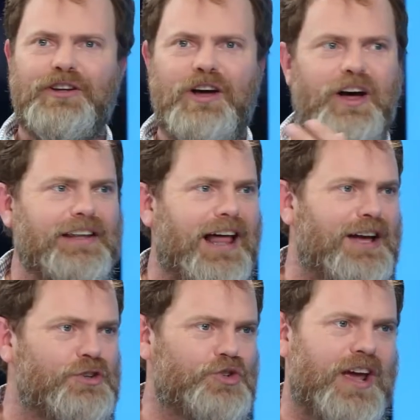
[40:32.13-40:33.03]
and
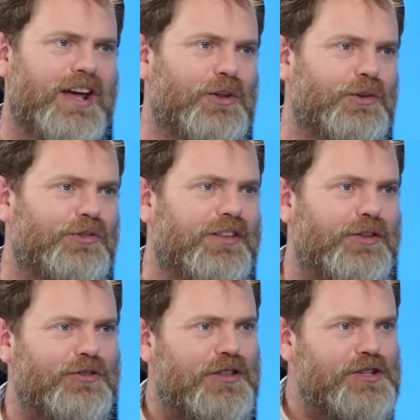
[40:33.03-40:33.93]
online channels,
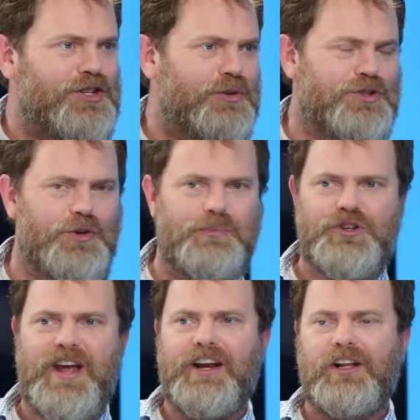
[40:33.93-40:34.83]
and there's this YouTube
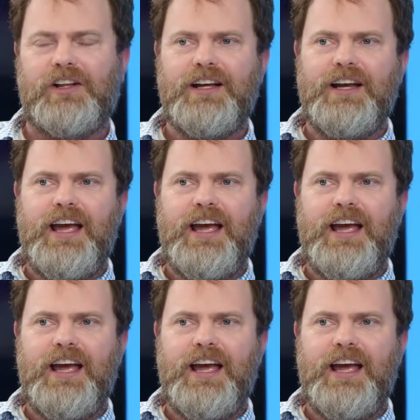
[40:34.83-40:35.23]
channel.